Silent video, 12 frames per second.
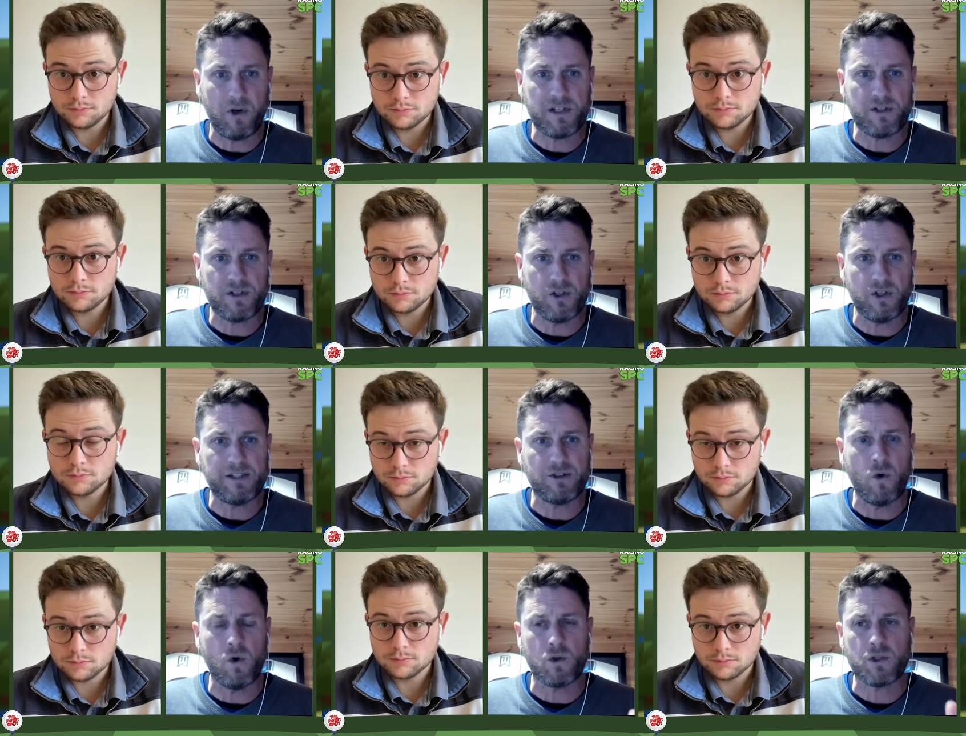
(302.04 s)
Speaker 1: prices early
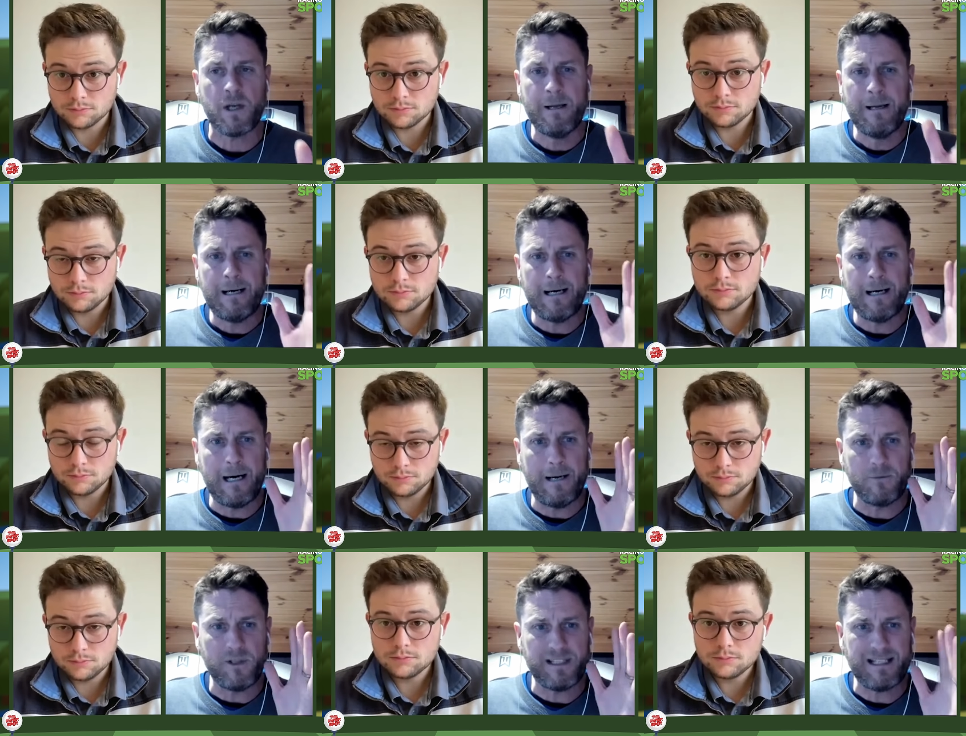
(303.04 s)
doors.
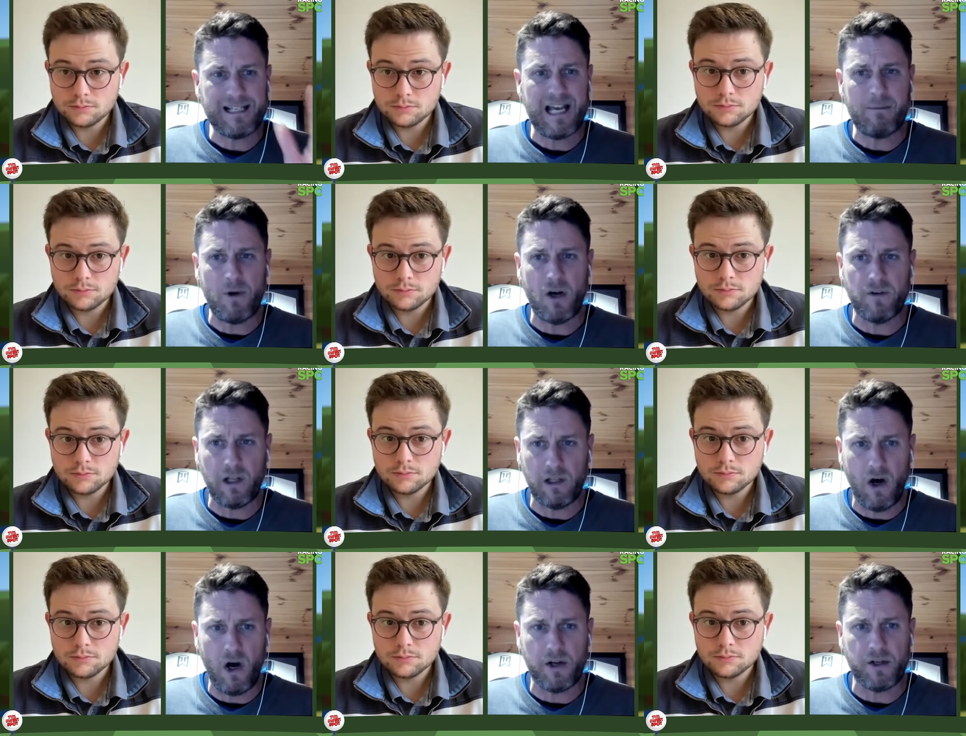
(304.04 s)
Um, we didn't get him over the
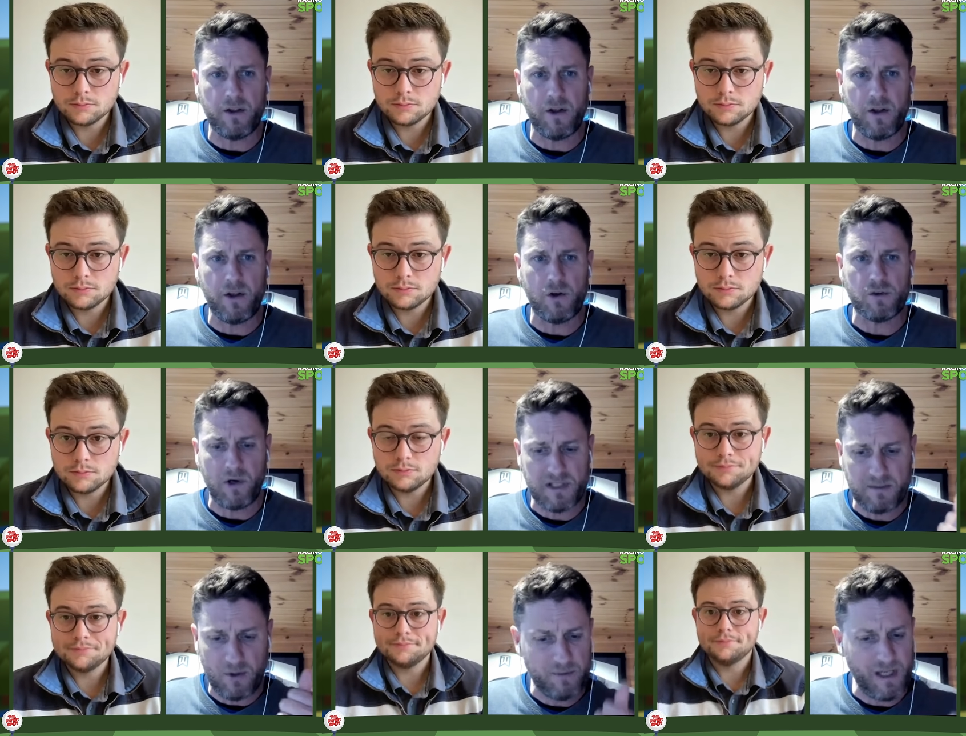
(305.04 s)
line at those
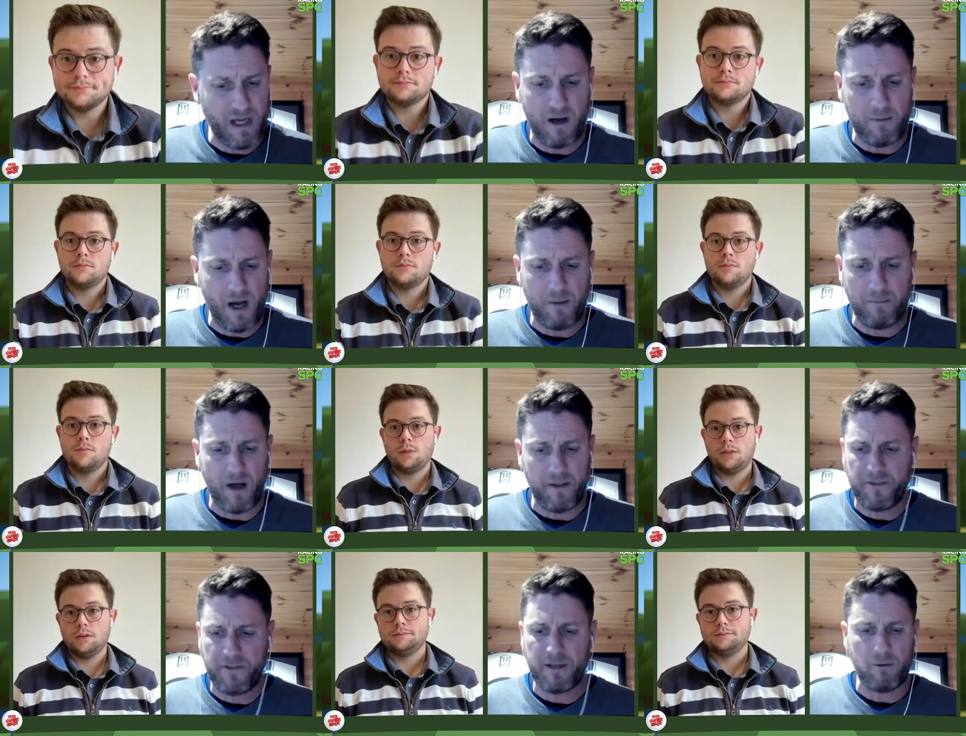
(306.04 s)
prices, but yeah, I,
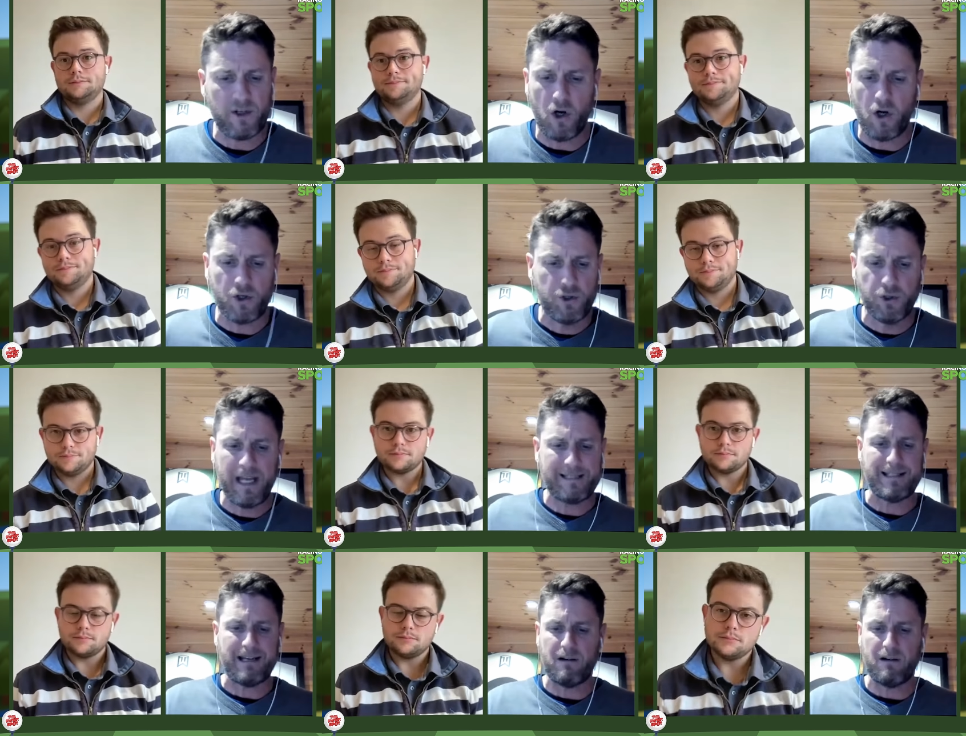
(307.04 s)
I think we got a good hit
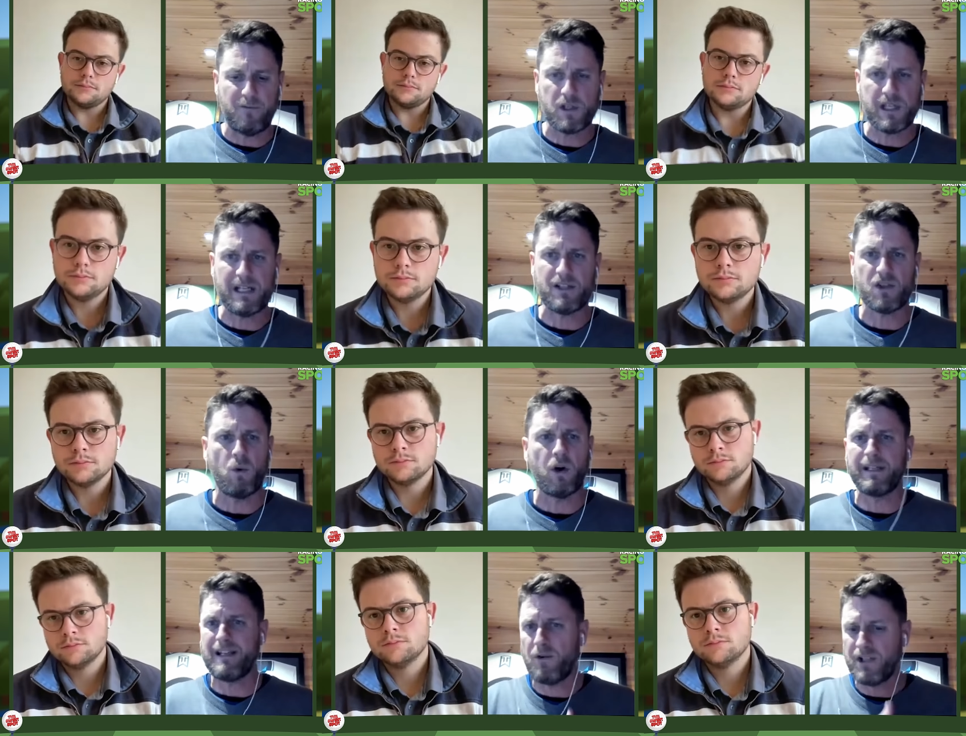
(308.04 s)
in there at fourteen to one.
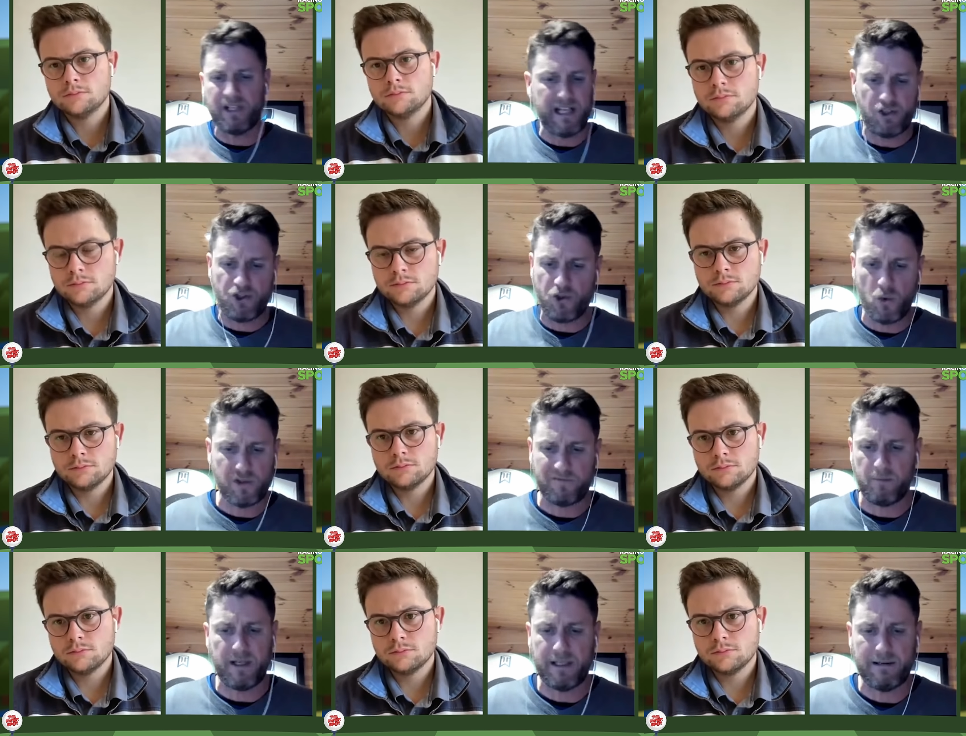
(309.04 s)
And he's only going to get shorter
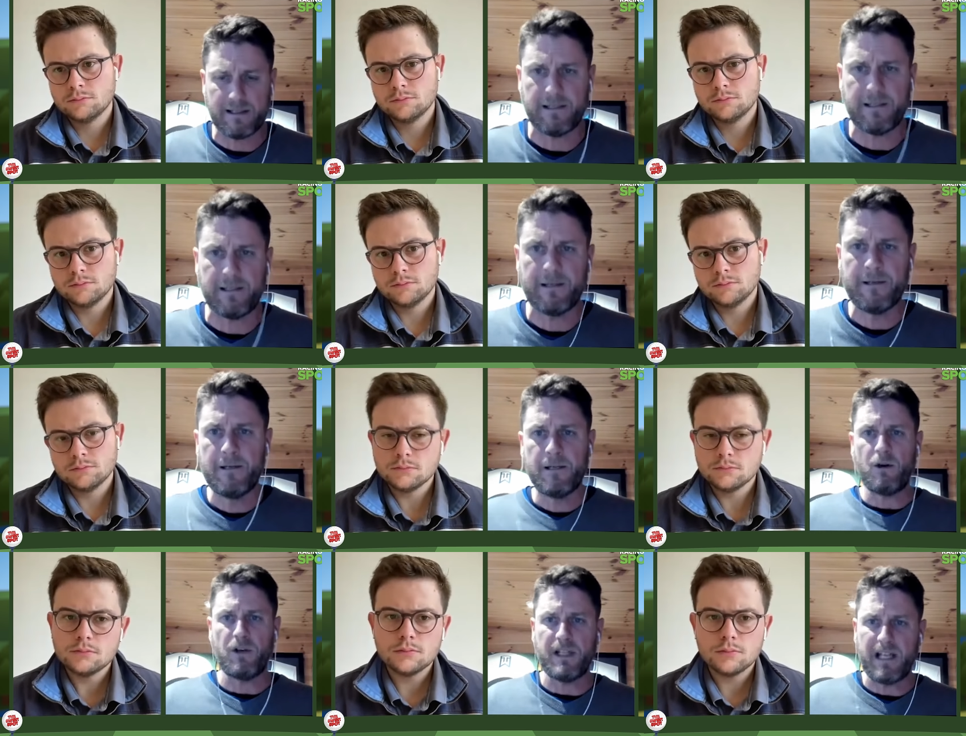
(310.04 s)
from here now, isn't he?
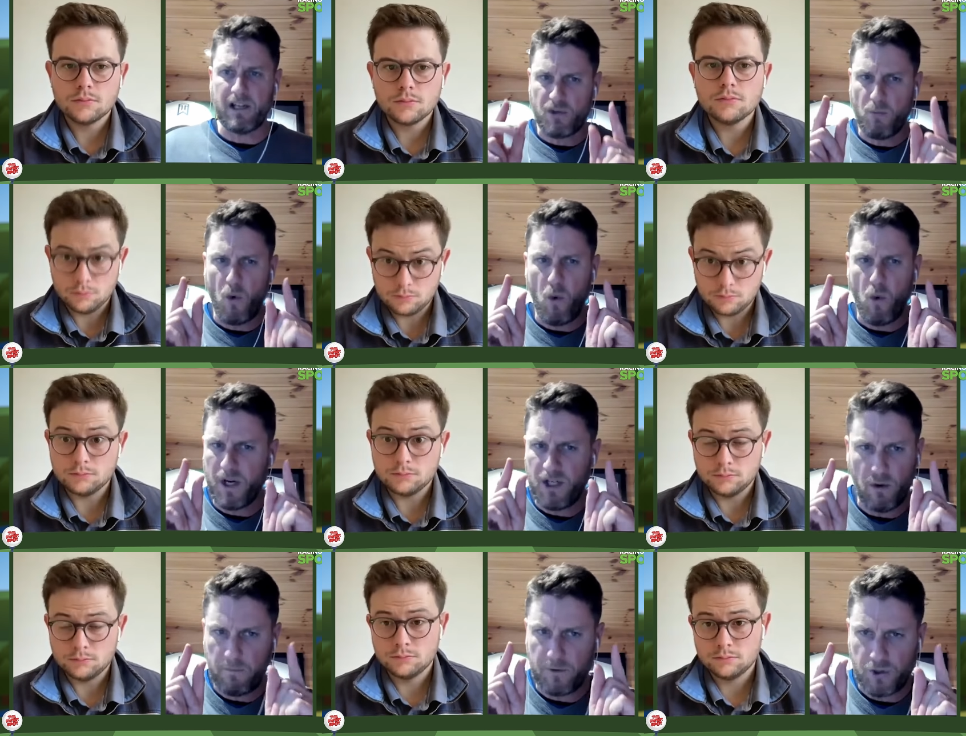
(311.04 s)
You only get small
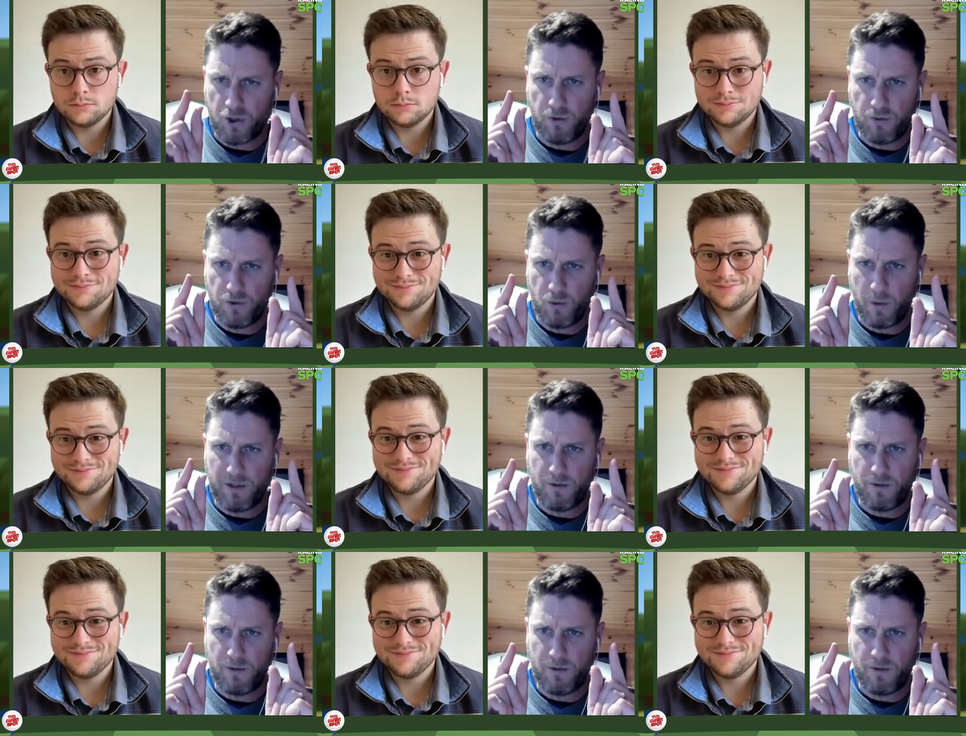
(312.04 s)
window opportunity,